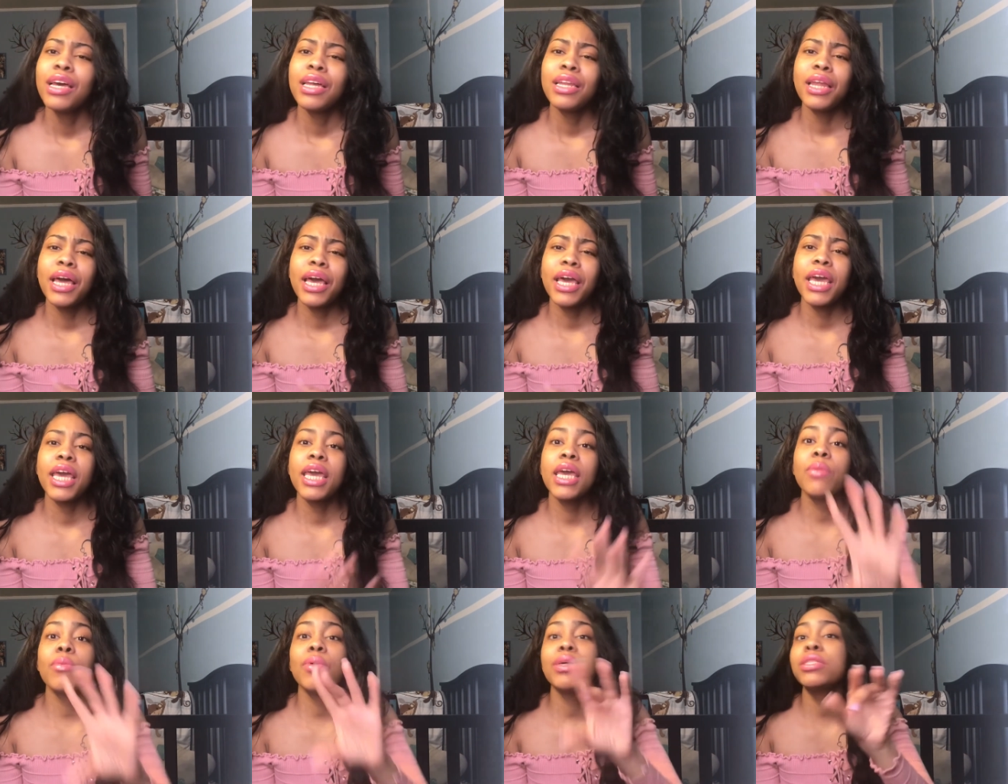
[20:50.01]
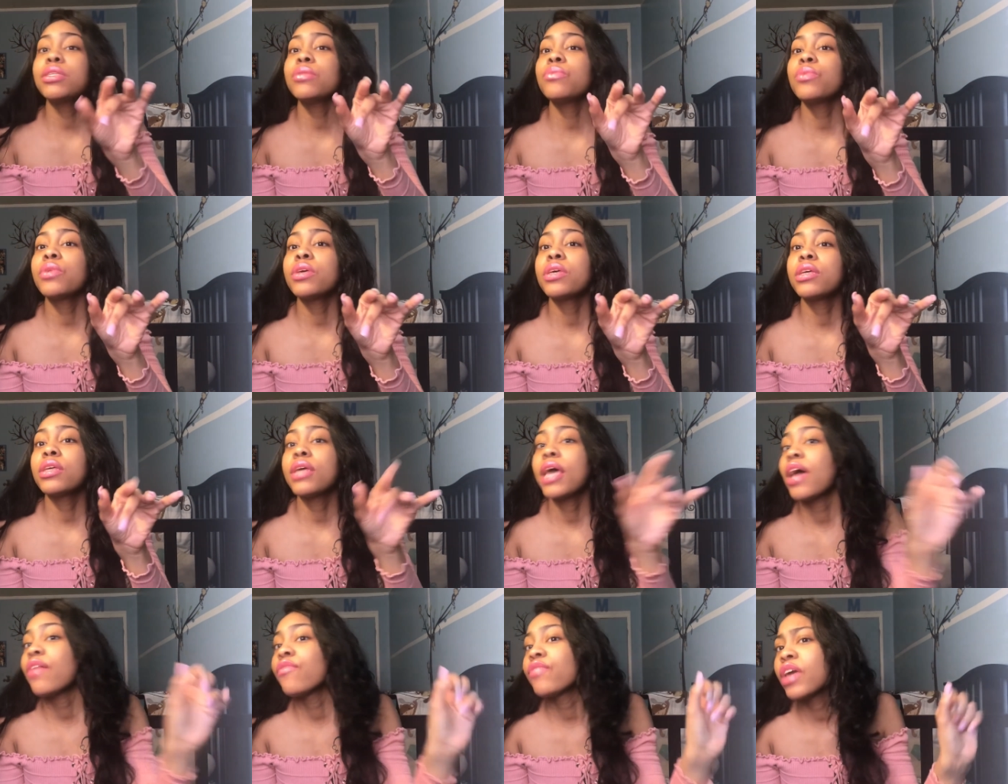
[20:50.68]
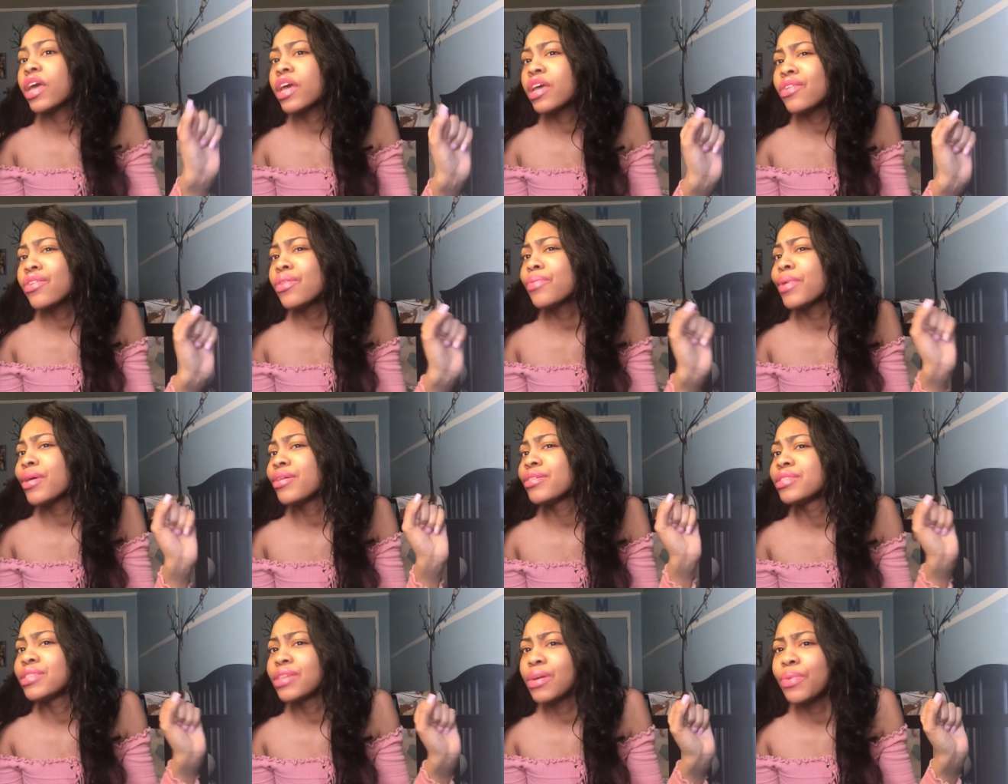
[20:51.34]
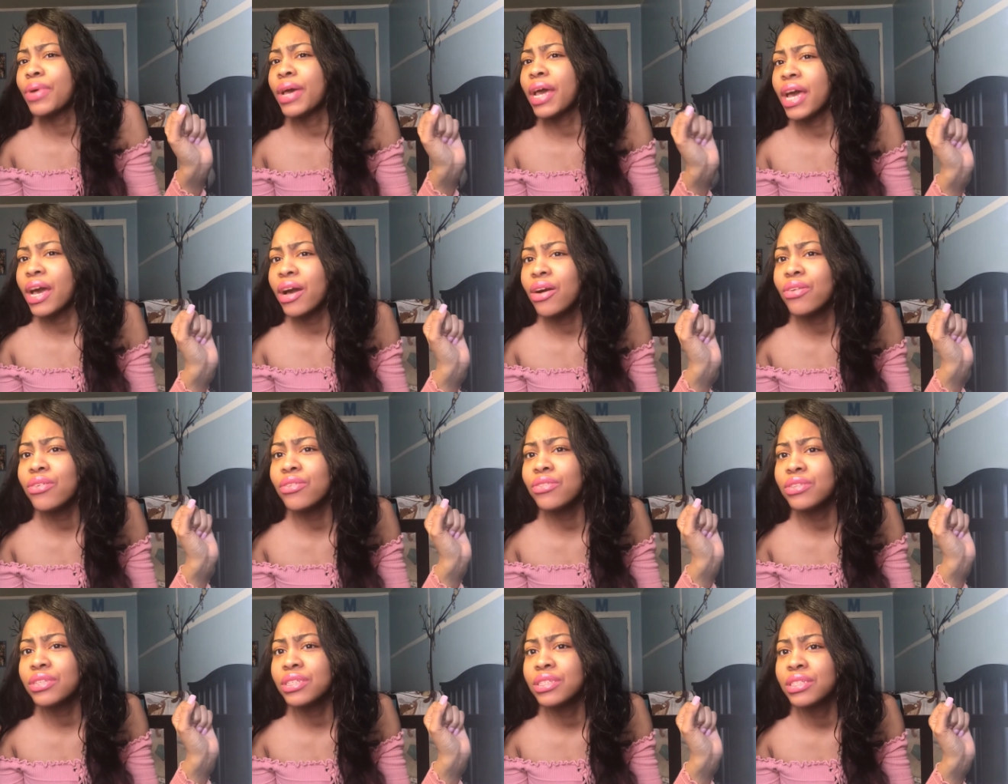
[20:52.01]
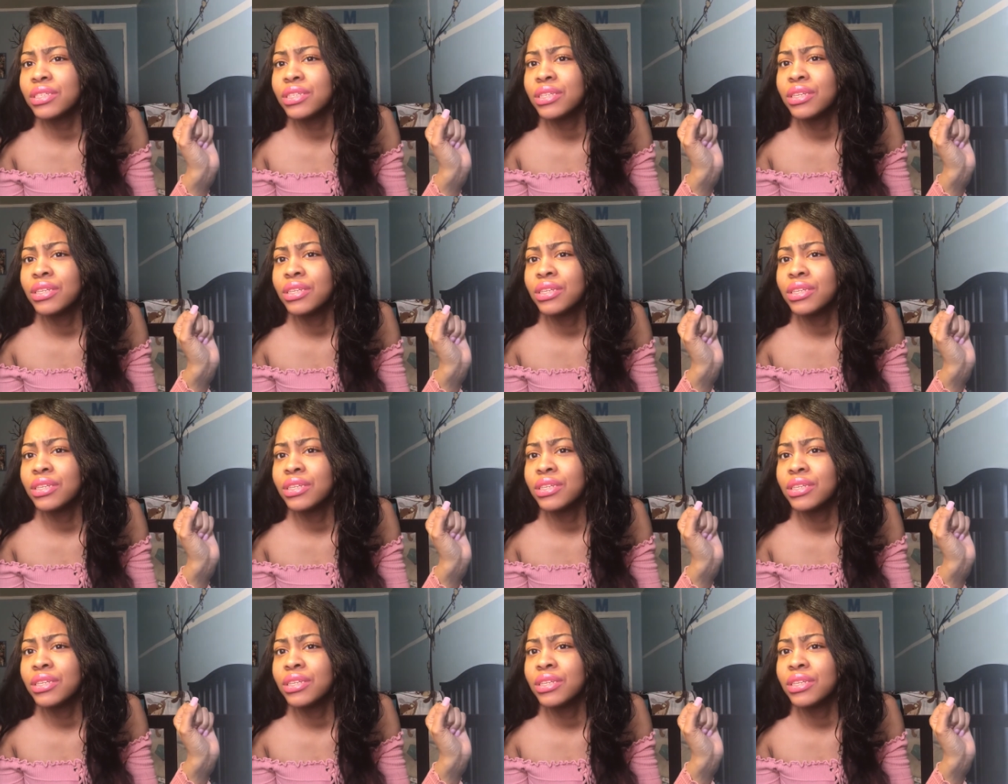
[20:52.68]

Like, he must have been having anger about someone else.